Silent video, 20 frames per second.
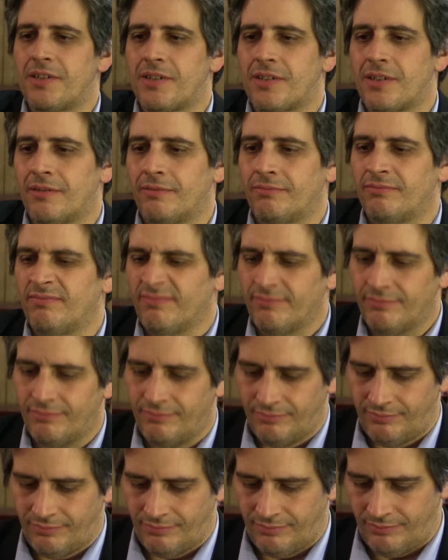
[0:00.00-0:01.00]
Looks like a
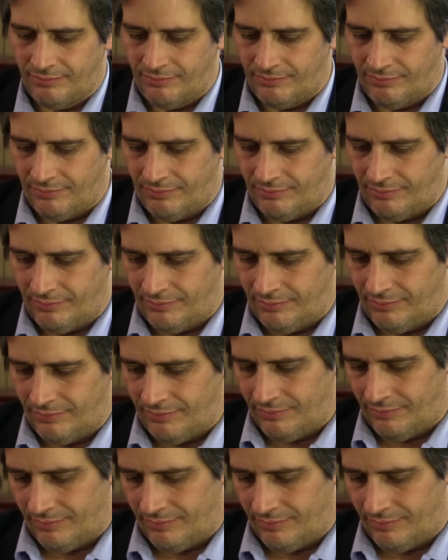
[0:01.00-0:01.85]
stack of postcards